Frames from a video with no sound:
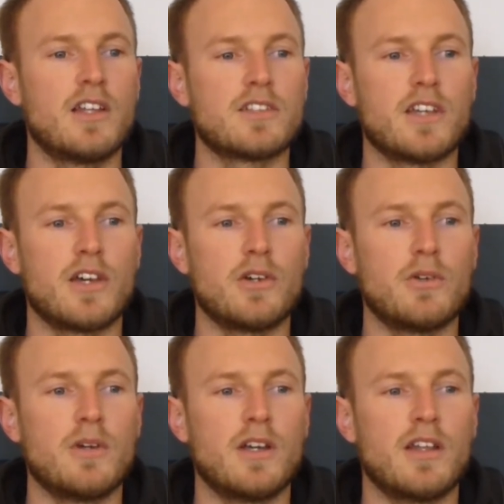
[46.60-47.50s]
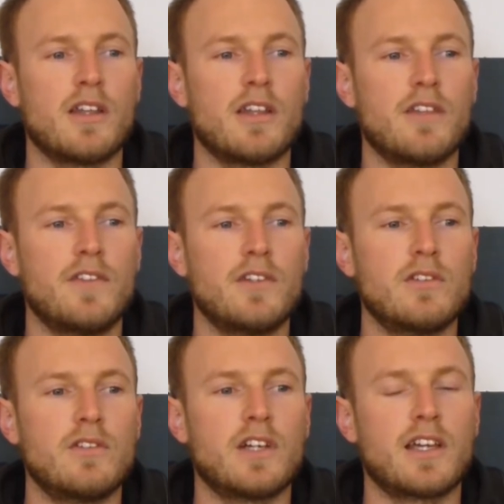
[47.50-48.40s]
So if
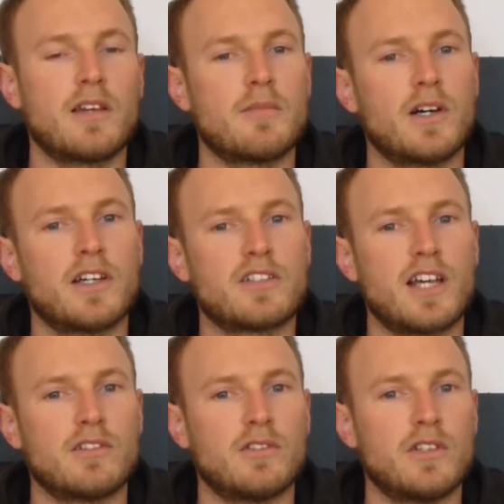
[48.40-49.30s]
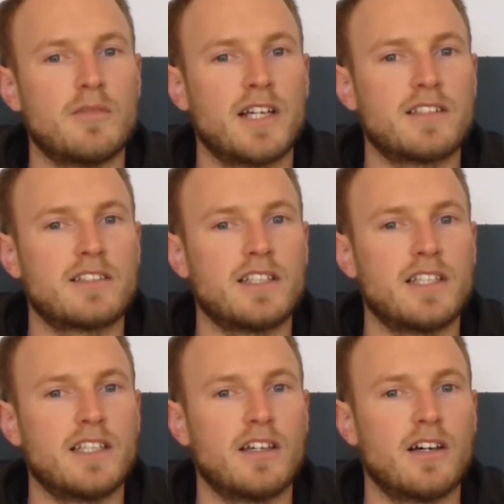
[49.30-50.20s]
you look at my channel, you might
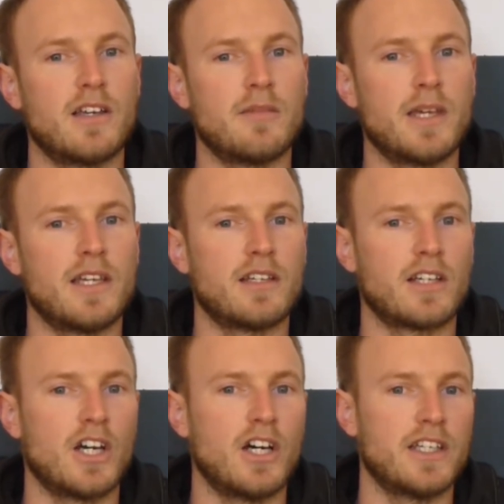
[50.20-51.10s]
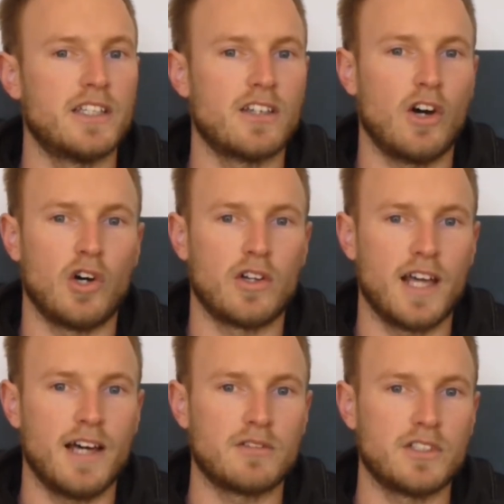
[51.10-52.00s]
see I made a guide on
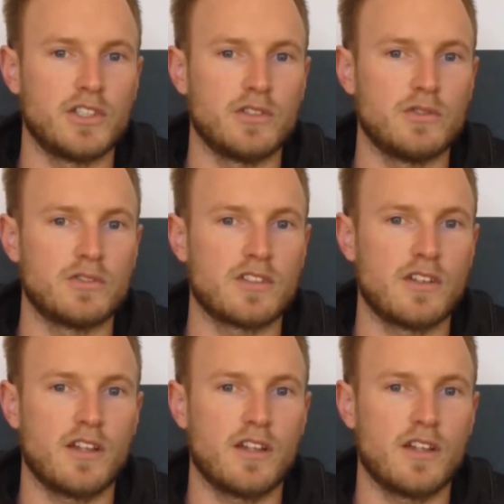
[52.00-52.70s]
how to use